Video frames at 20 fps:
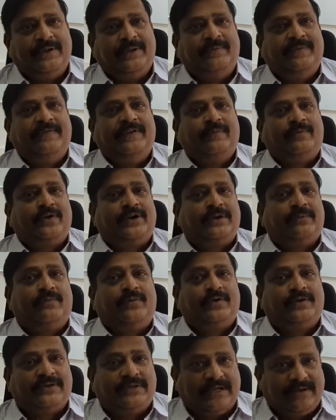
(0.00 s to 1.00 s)
Maybe we'll put up
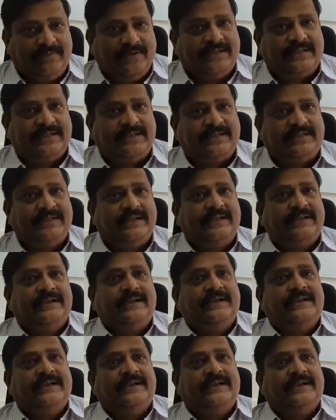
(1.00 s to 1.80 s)
more services.